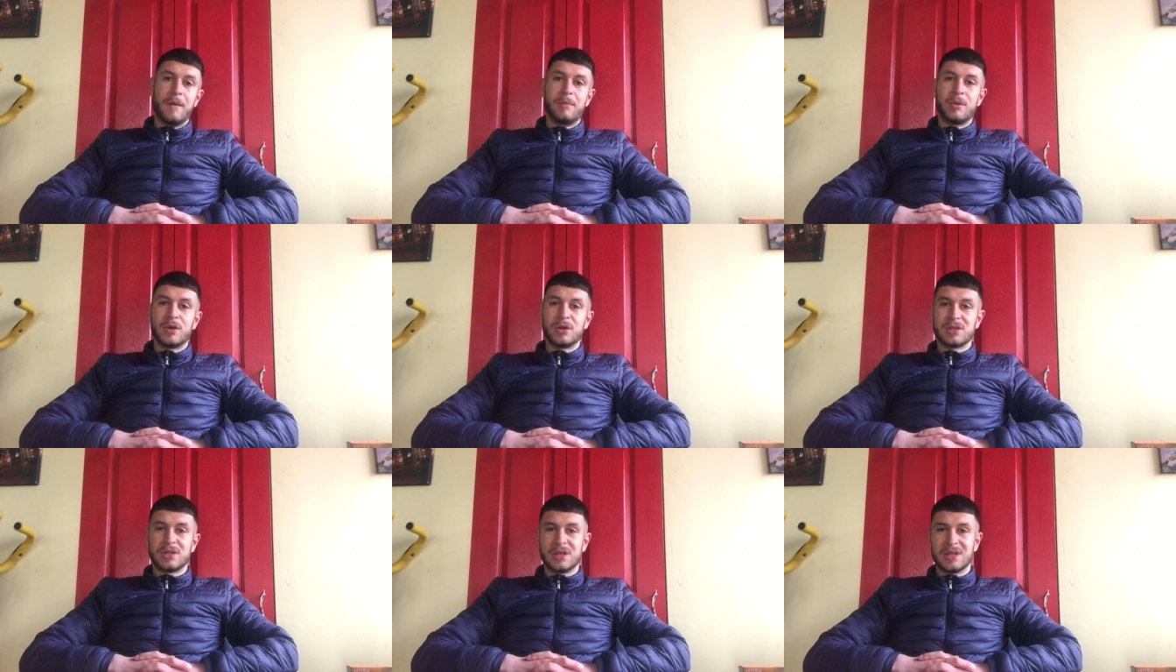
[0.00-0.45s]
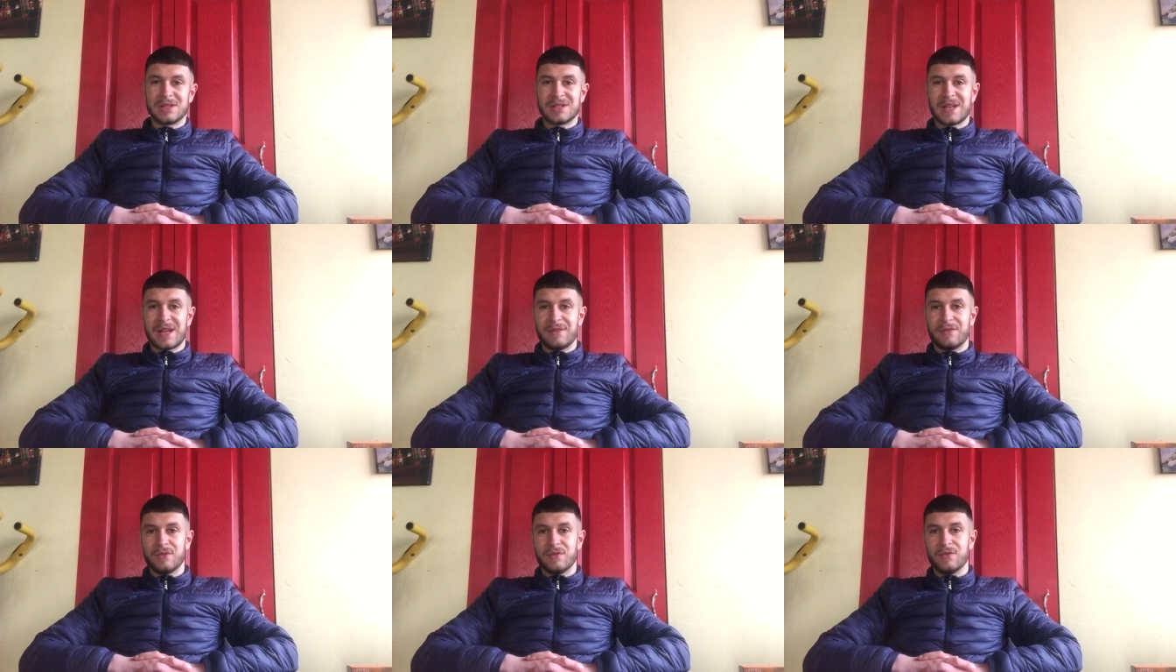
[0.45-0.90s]
Plus in a
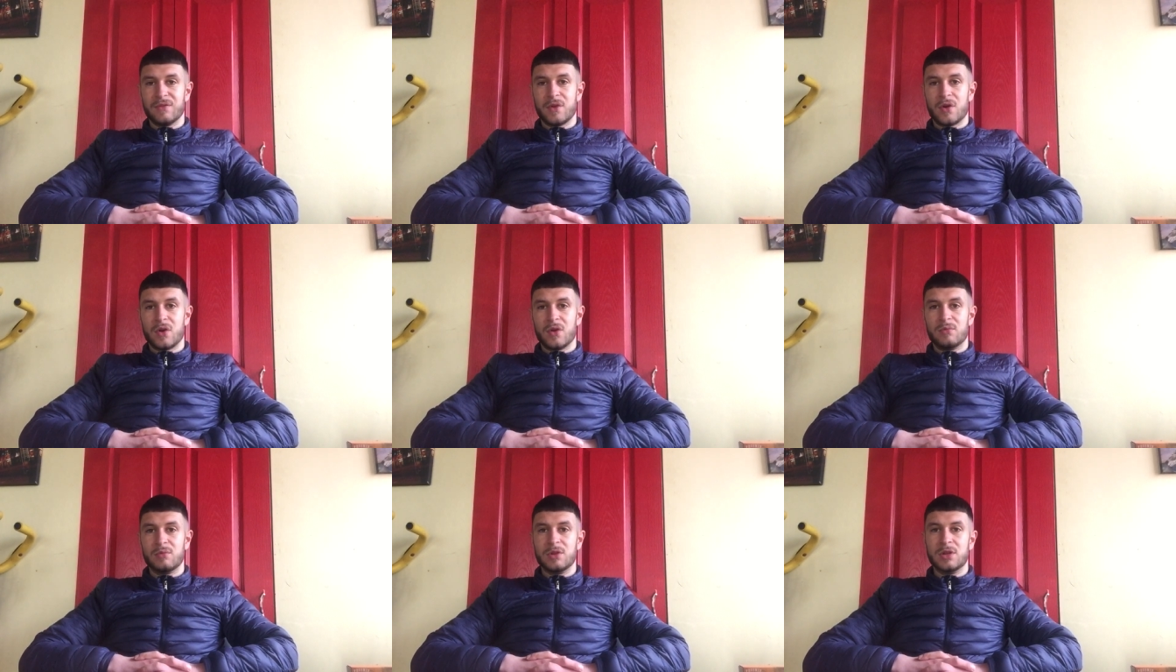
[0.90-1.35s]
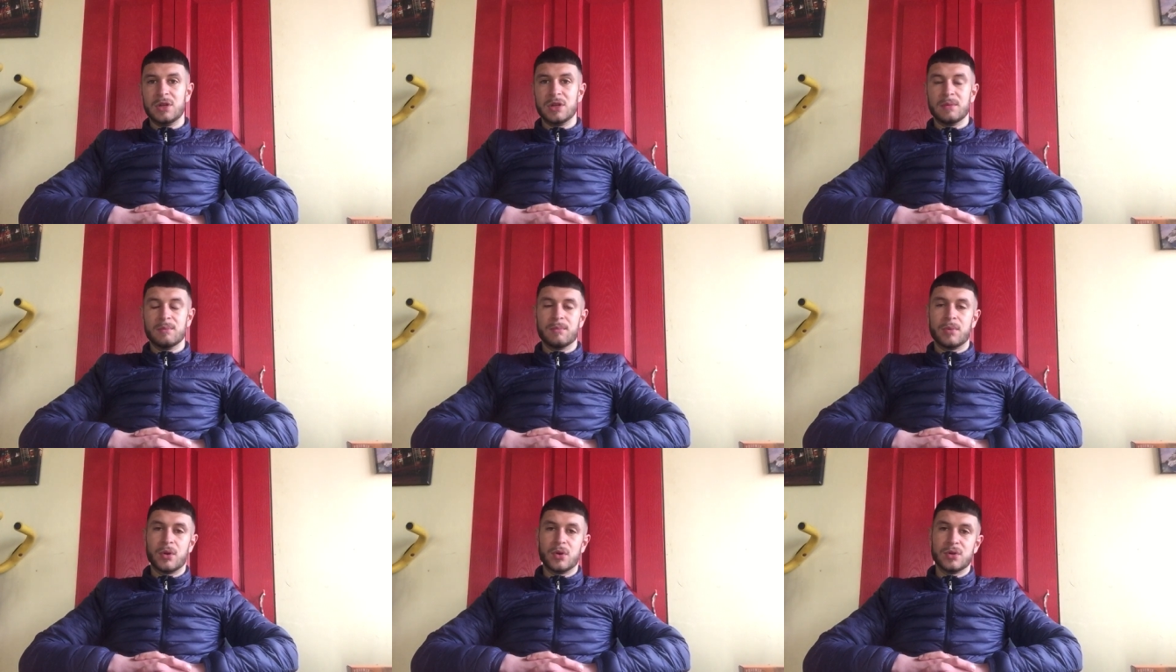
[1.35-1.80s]
safer environment you
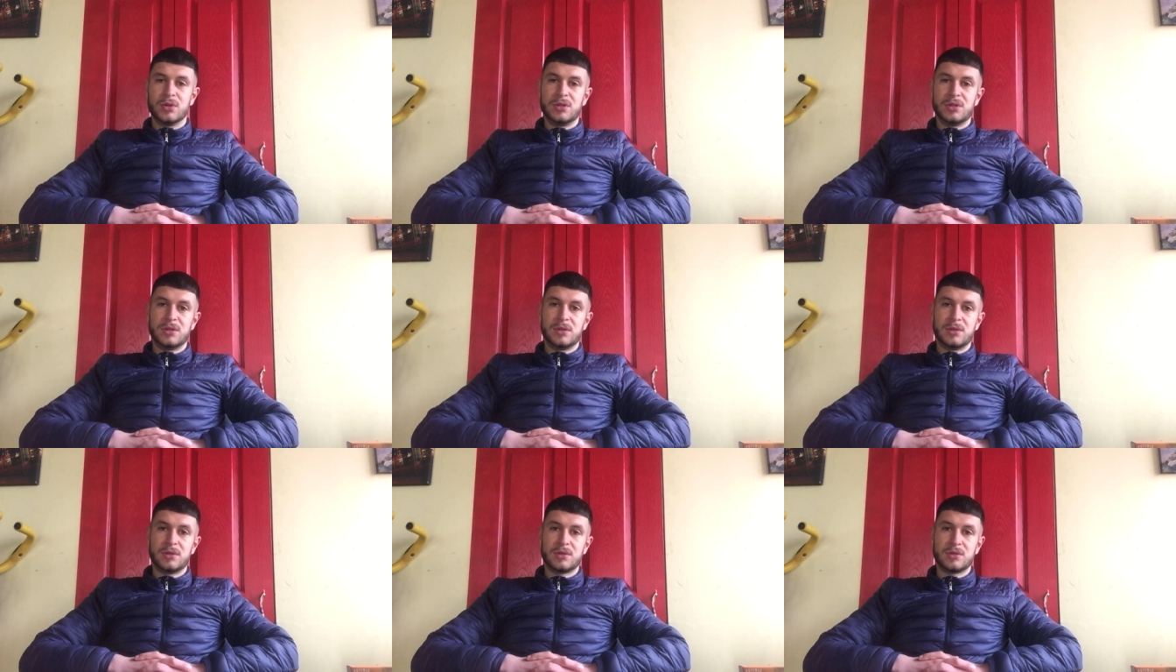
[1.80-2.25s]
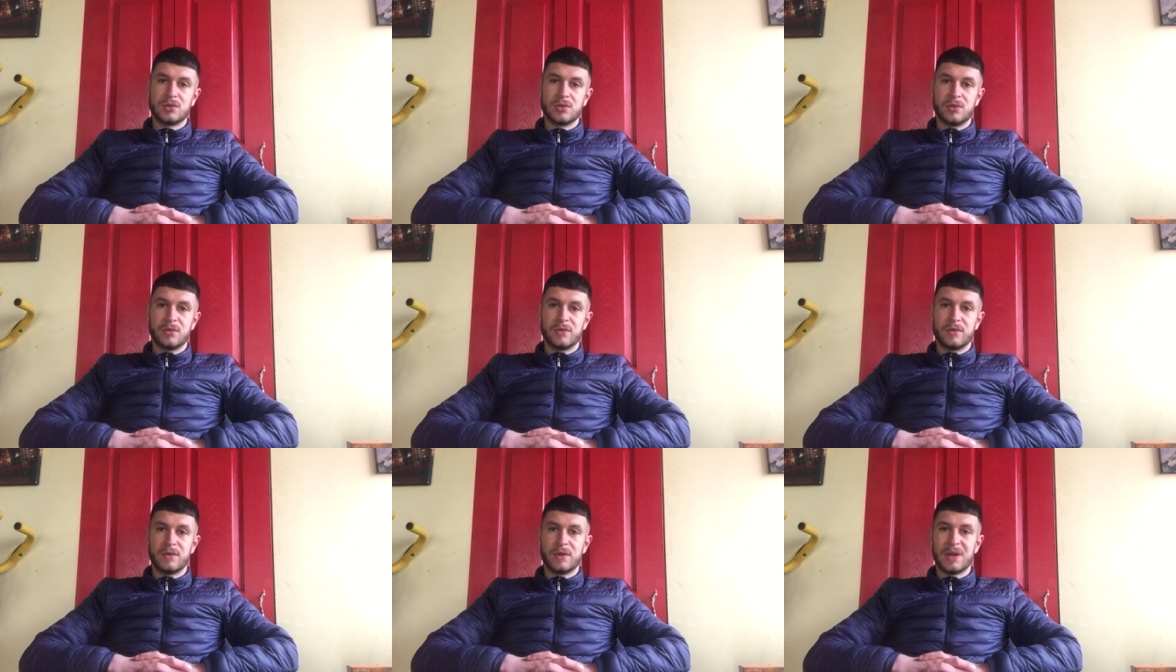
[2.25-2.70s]
can push
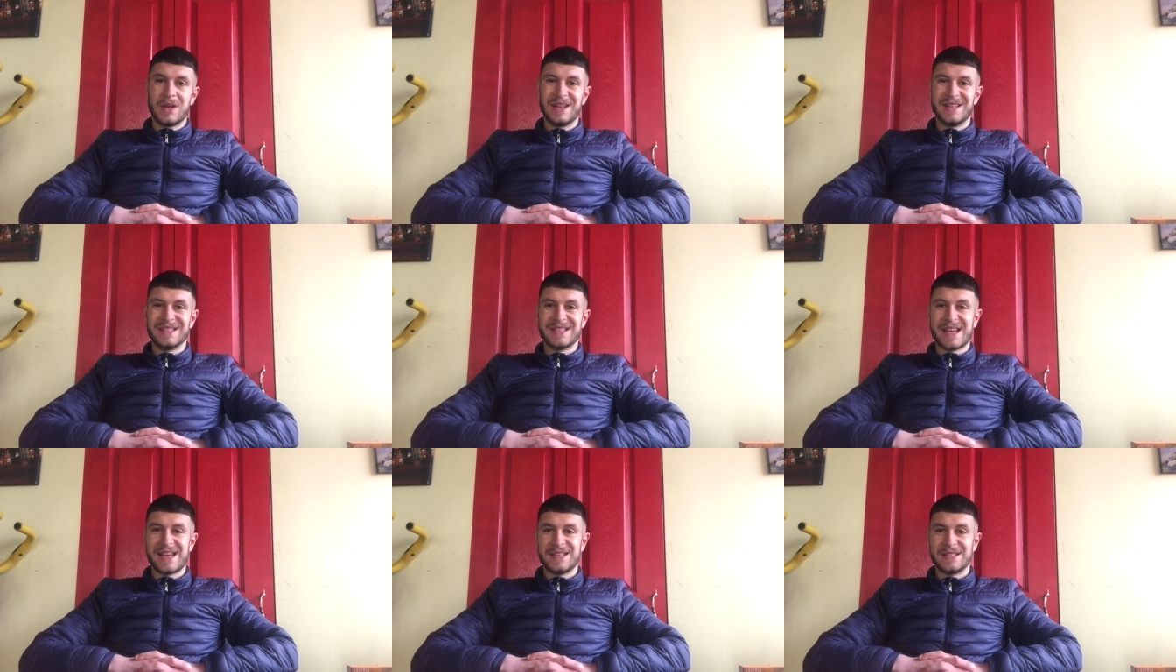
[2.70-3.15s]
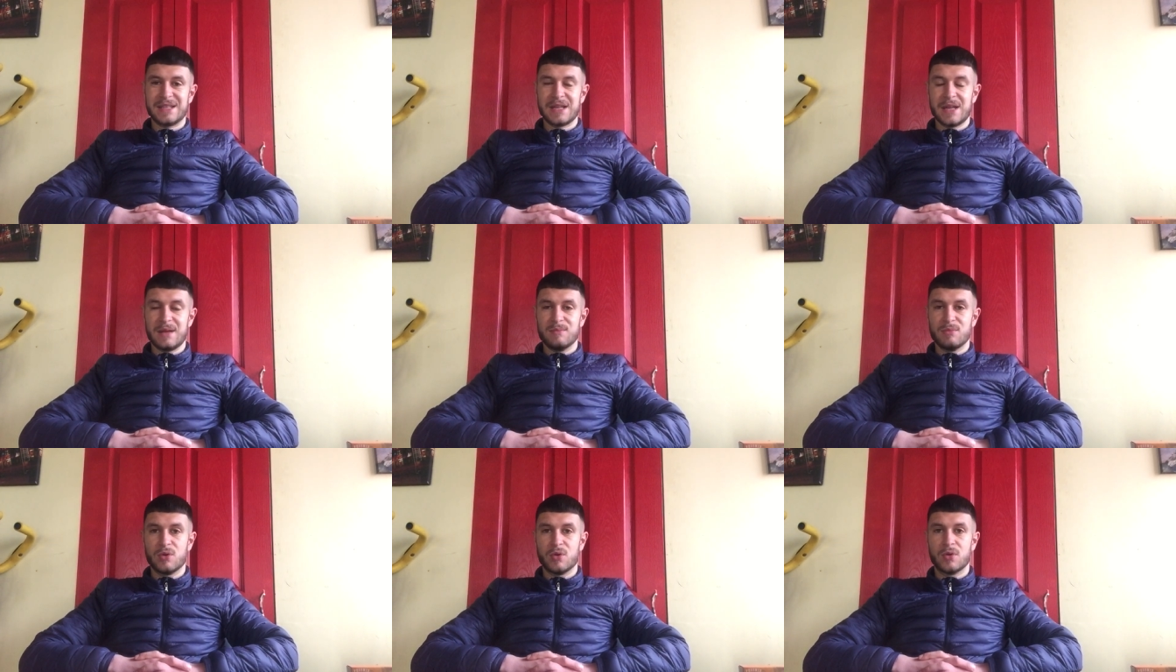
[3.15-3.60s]
sort of
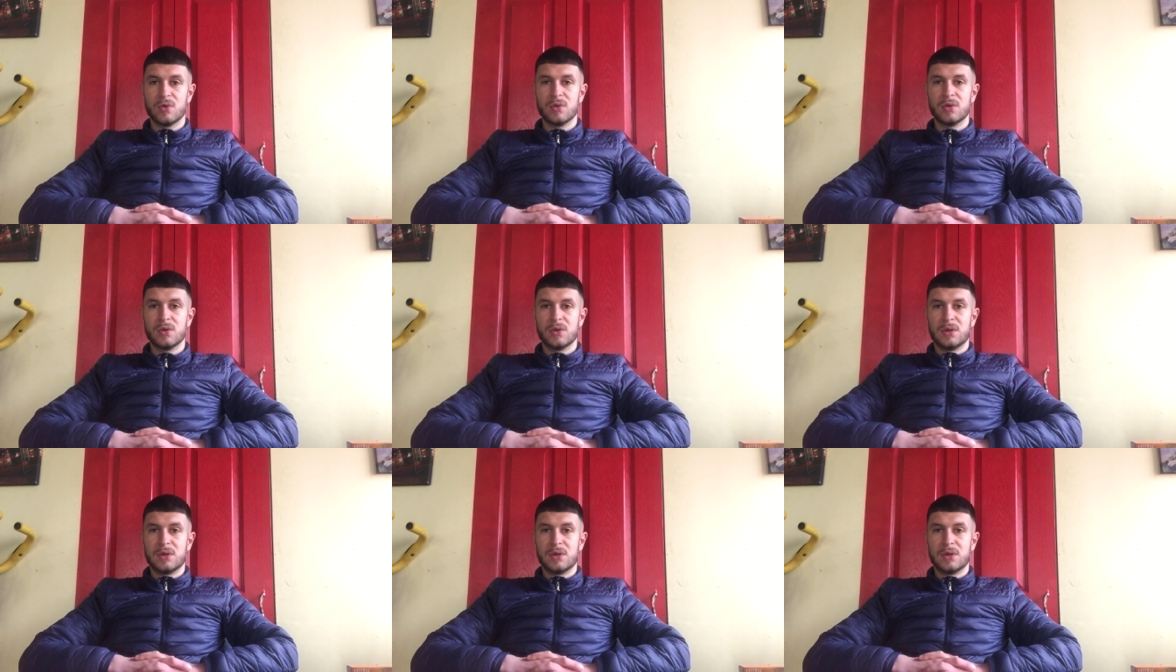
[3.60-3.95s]
intensity more